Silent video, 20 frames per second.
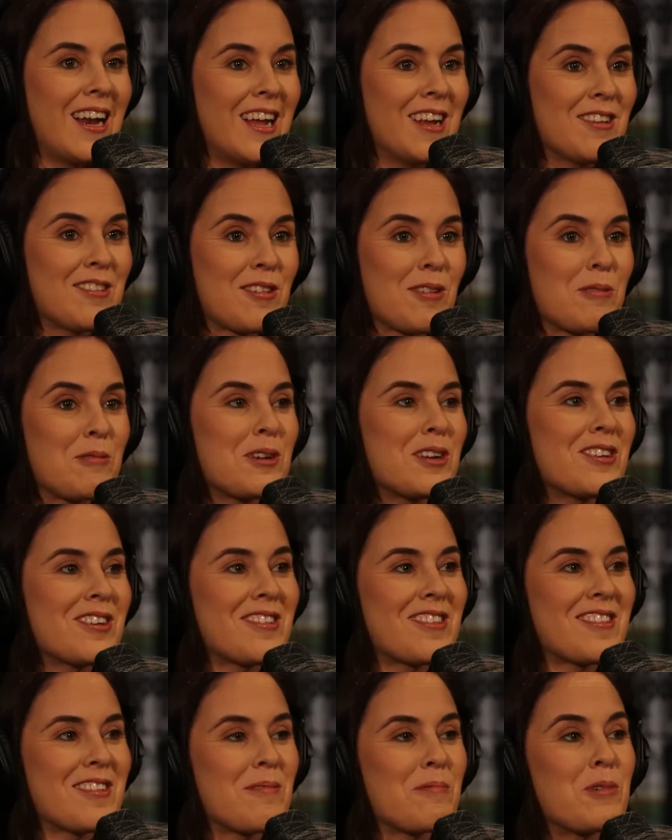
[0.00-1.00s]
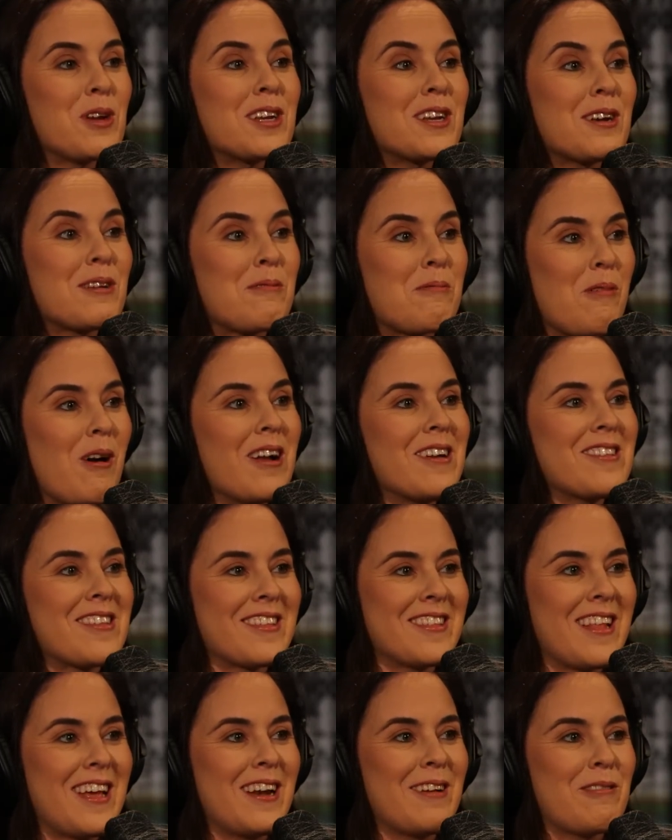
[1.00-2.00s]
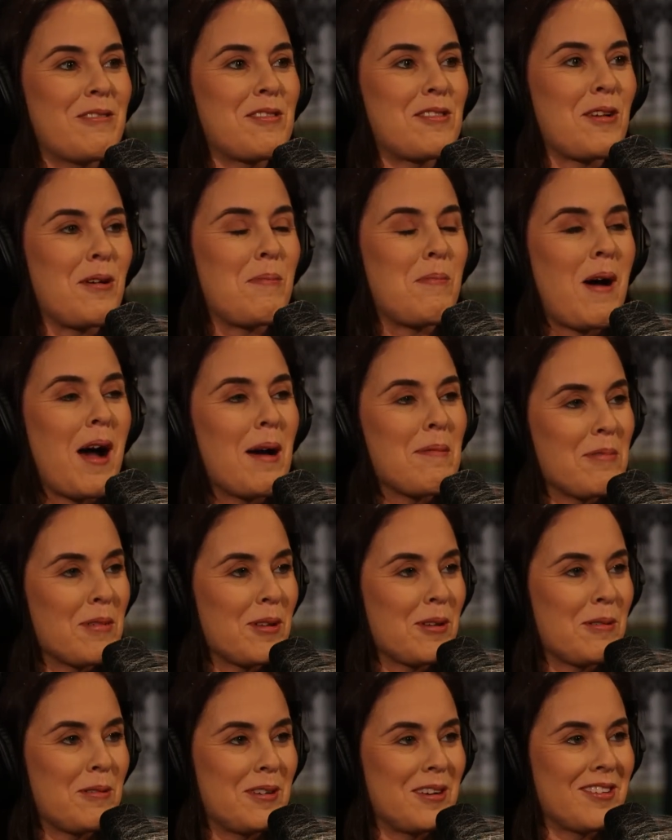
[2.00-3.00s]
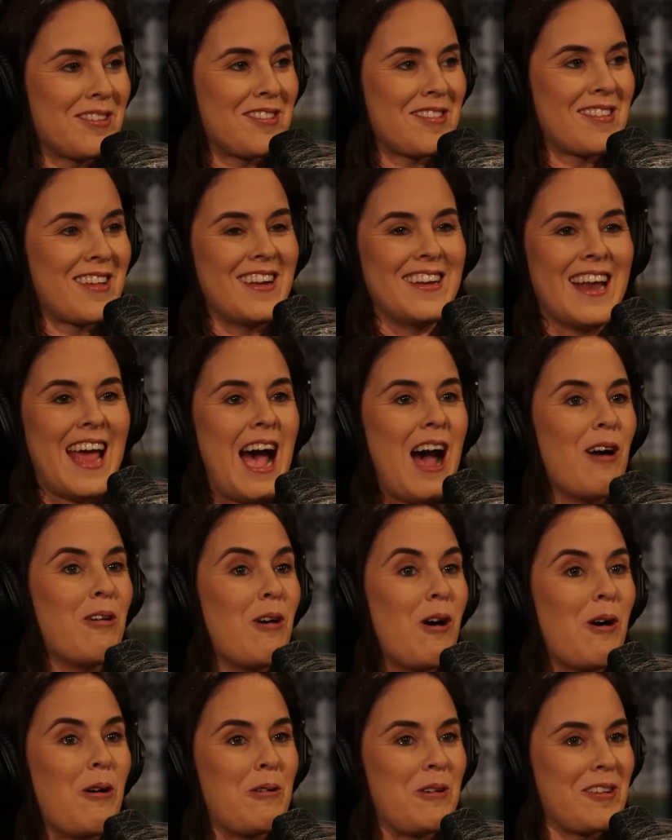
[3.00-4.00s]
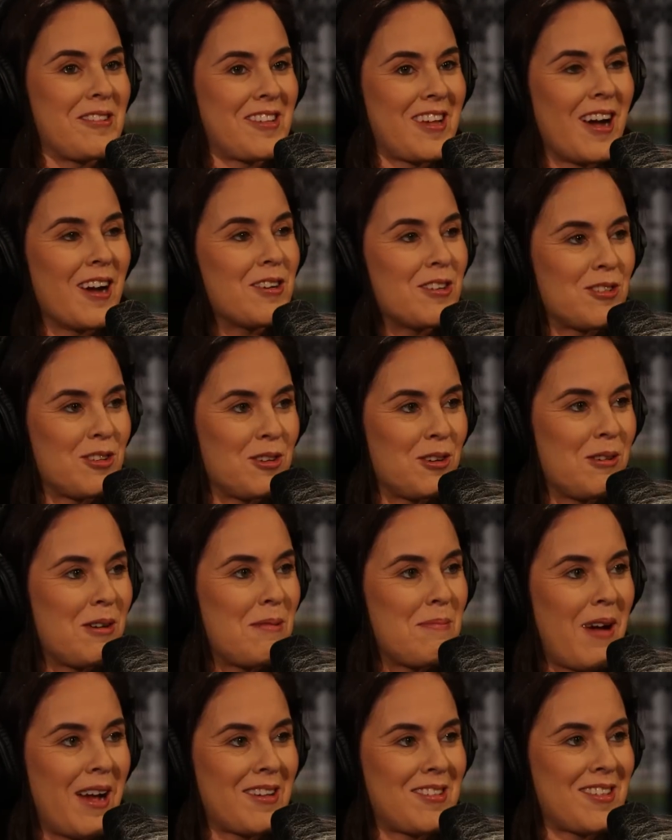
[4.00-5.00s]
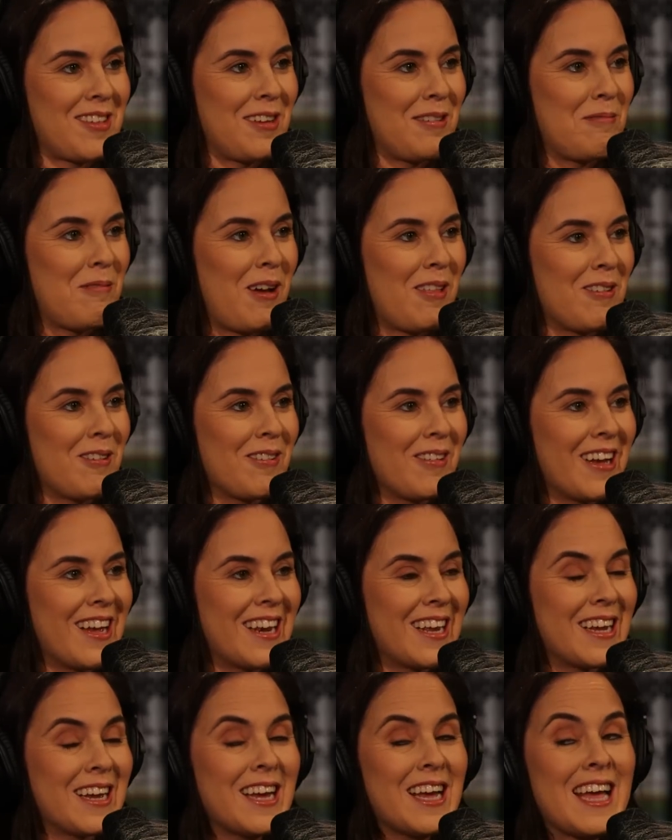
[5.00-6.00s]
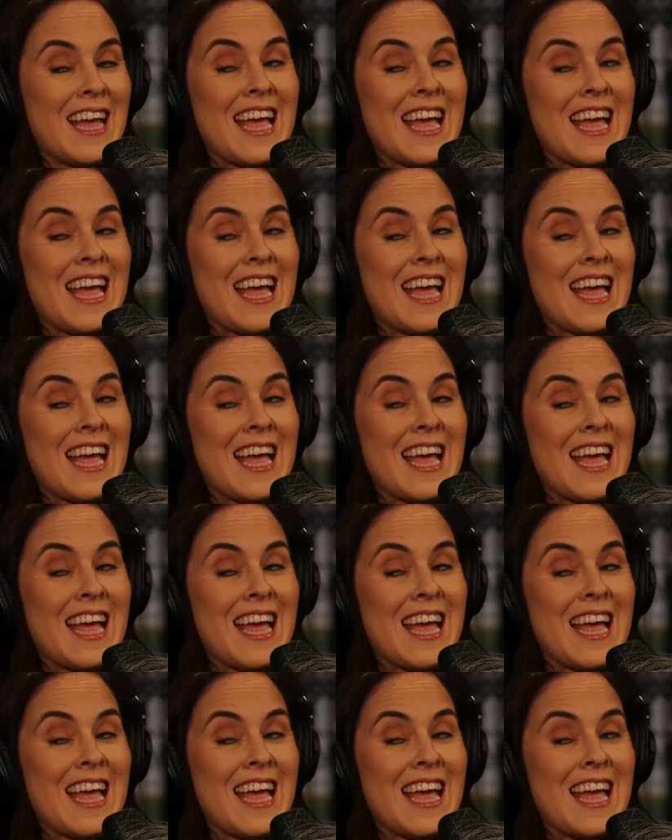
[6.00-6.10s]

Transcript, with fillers: And so we just we did it once and then it was so popular we just now always cut to a Mexican weather lady.